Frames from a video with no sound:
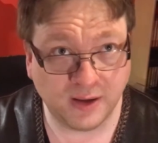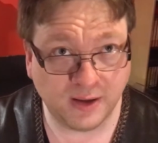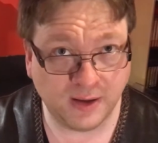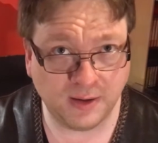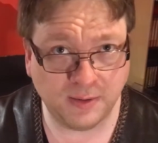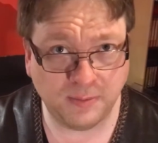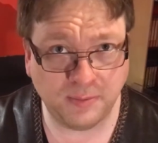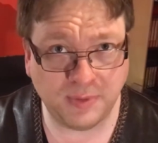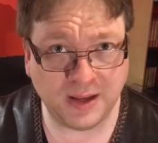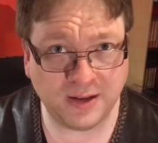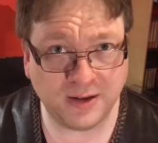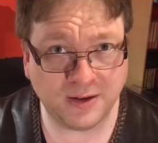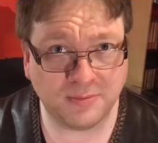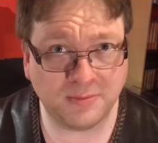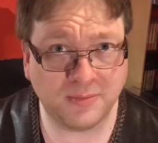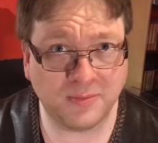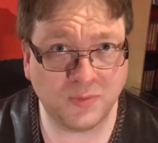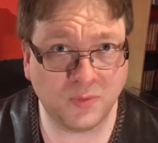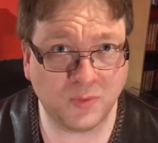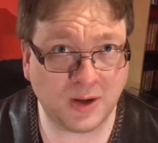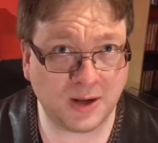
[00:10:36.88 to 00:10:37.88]
been
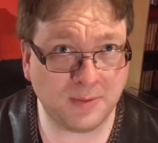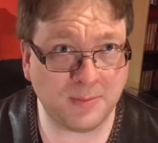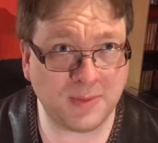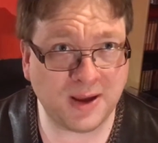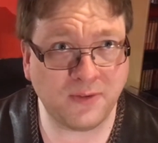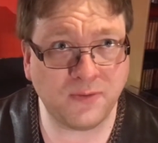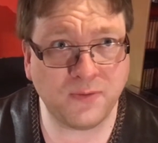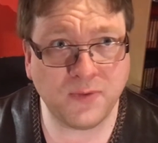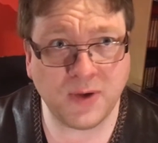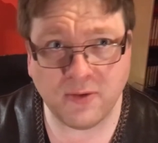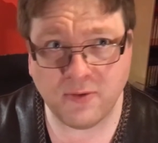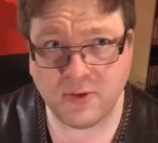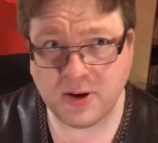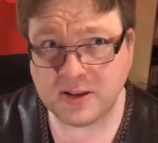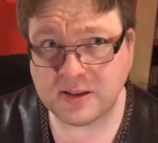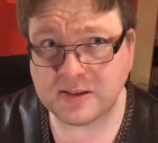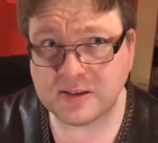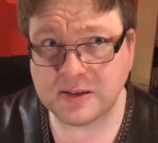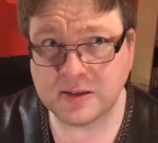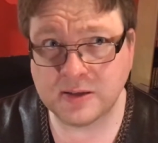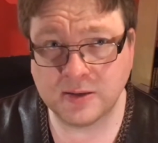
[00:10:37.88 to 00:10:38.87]
one of my
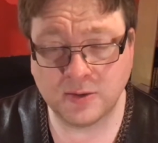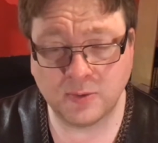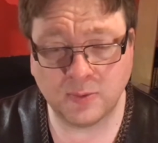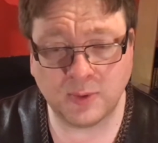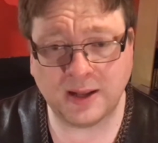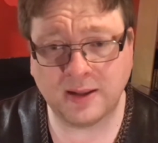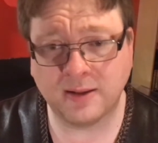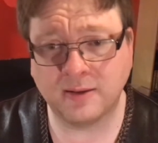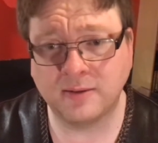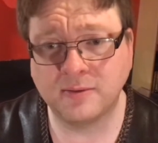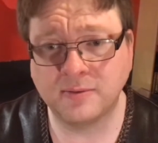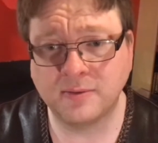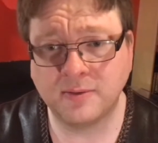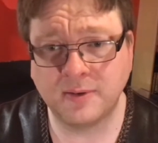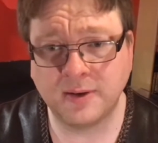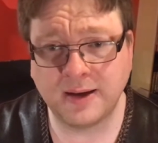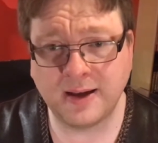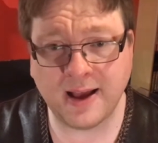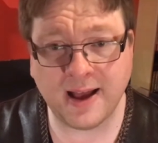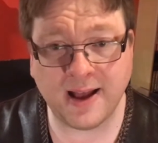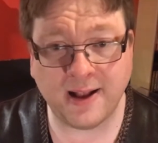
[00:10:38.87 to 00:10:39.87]
favorite, well,
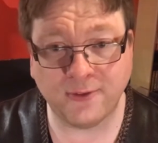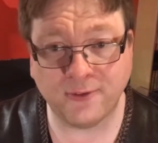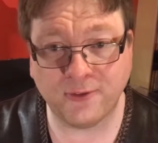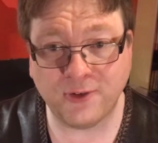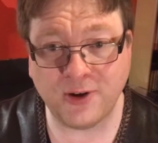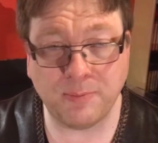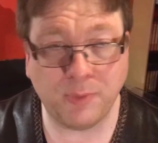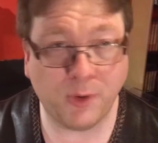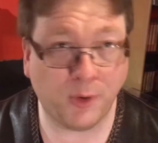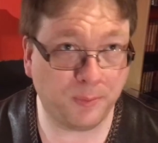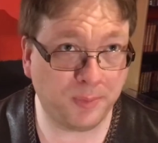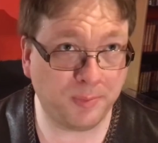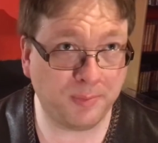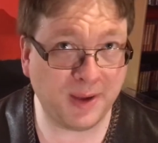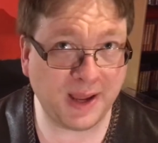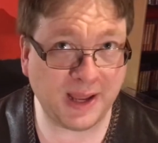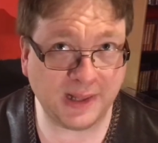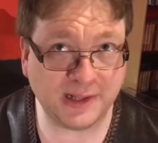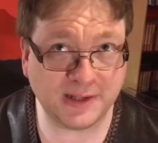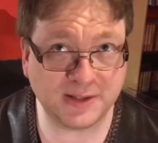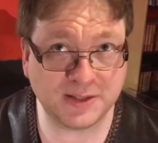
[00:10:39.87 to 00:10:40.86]
country pop
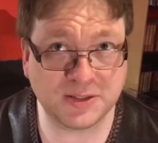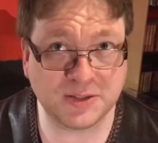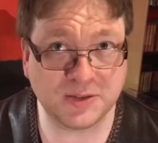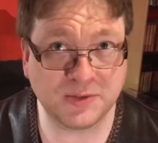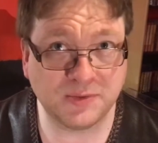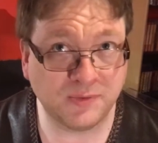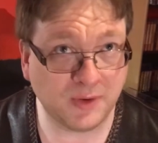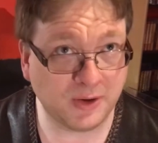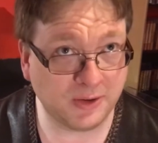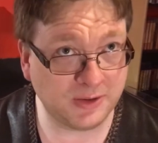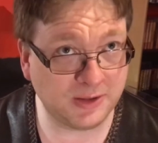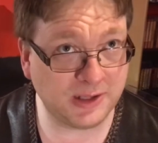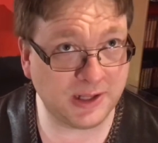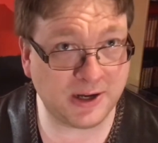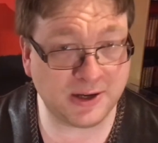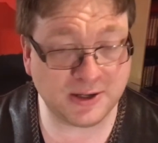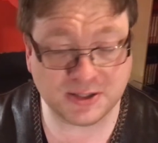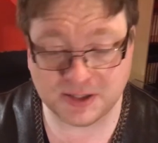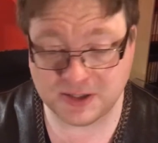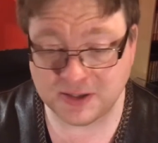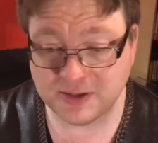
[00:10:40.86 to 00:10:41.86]
ballads of the
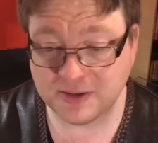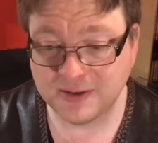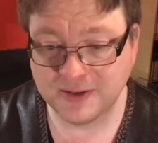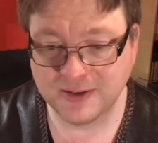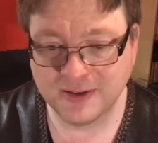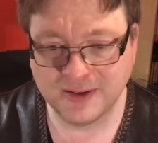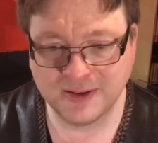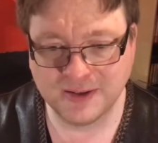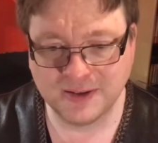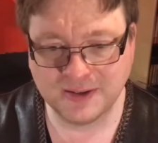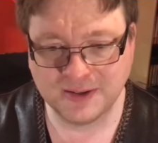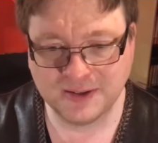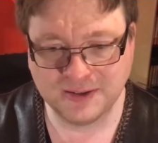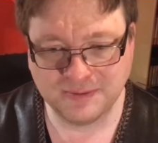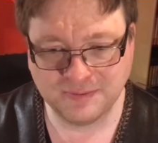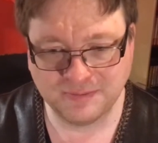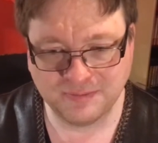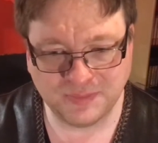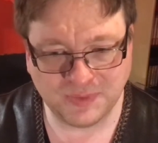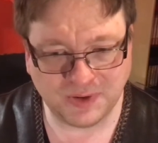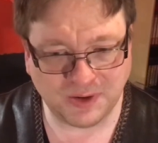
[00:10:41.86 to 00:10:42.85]
last
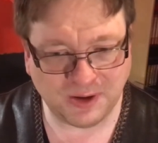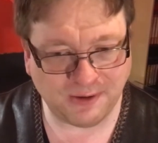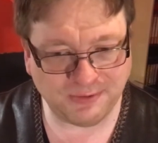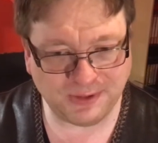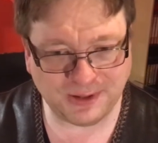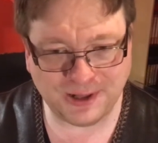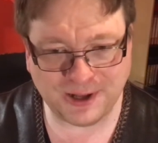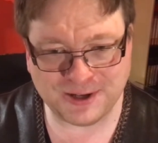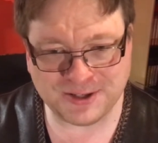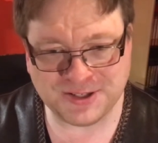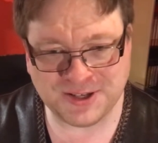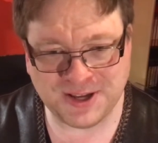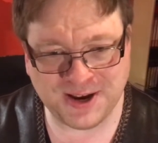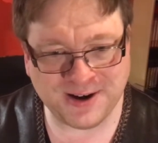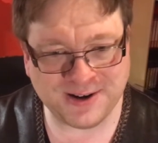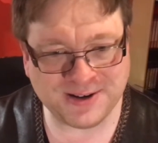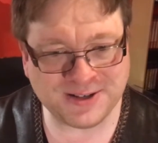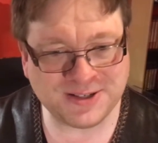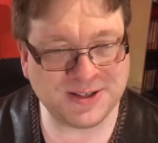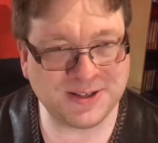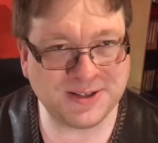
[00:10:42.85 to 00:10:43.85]

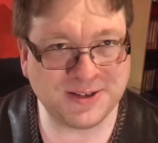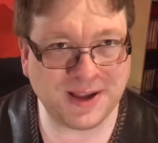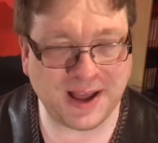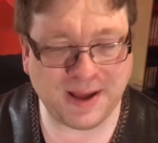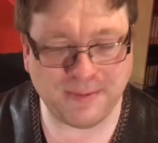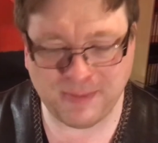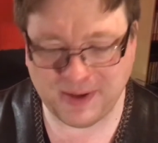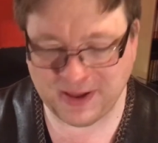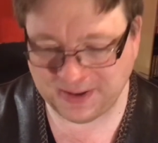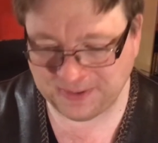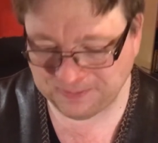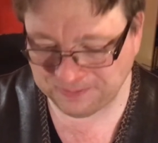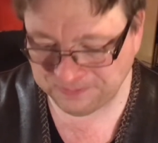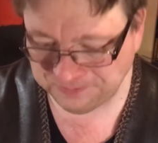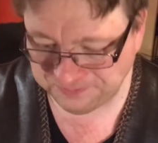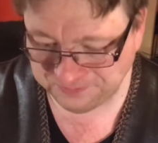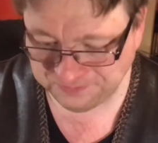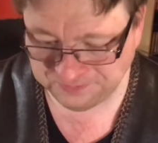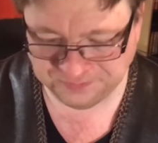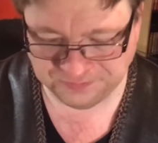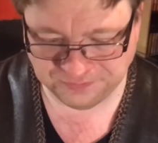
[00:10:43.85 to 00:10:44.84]
years. But
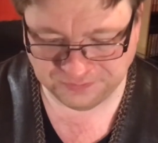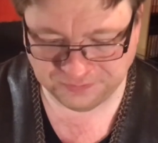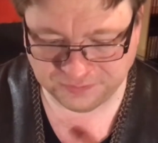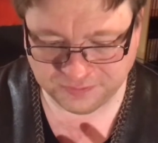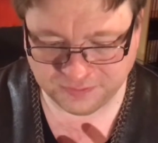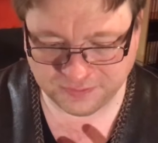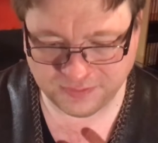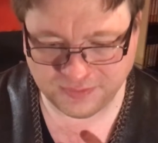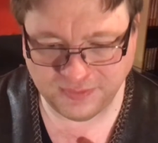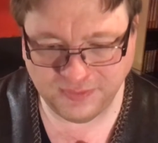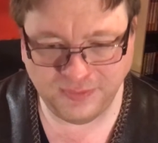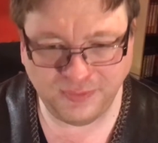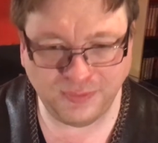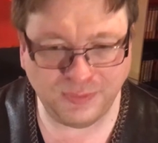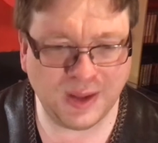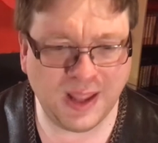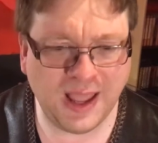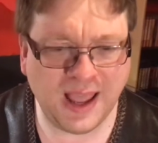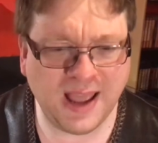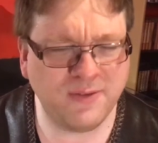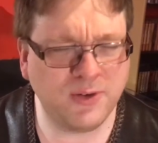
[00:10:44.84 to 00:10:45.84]

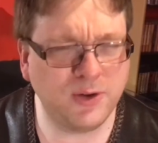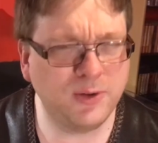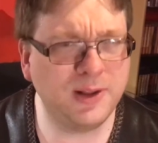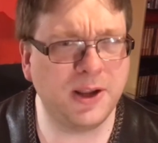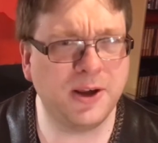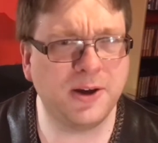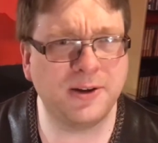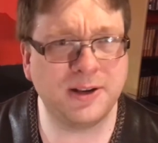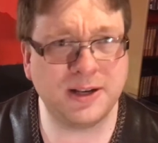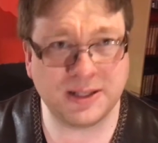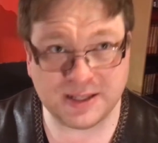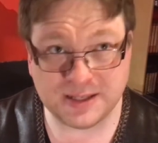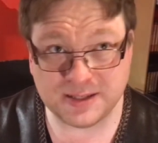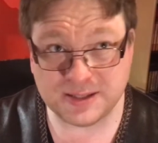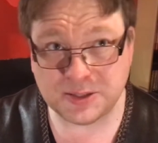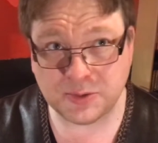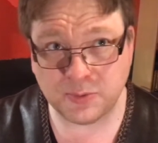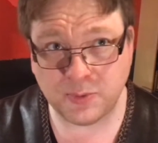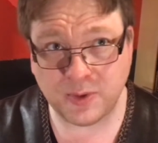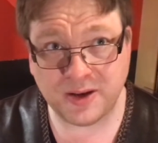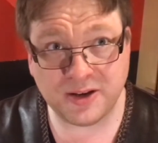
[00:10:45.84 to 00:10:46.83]
I've only heard it in
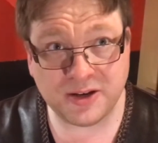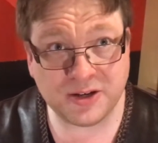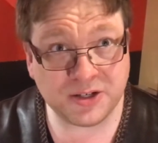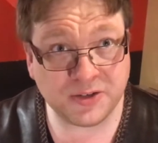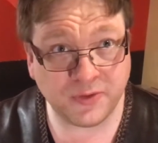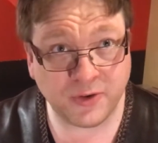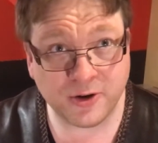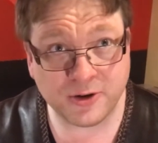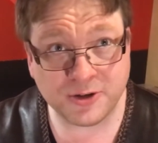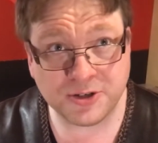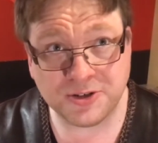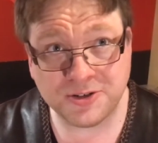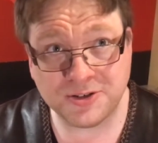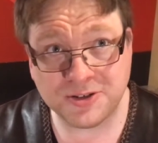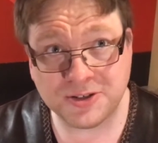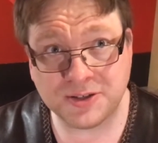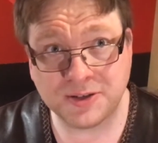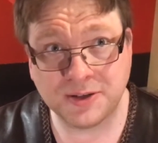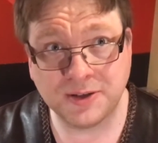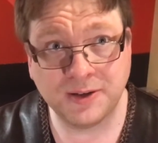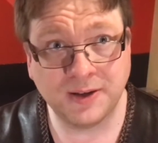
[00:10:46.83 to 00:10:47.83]
Swedish
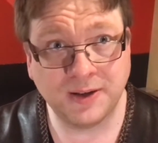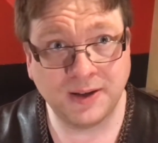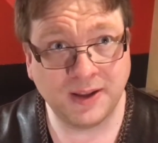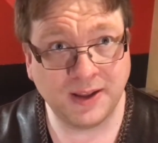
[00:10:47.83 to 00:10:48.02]
versions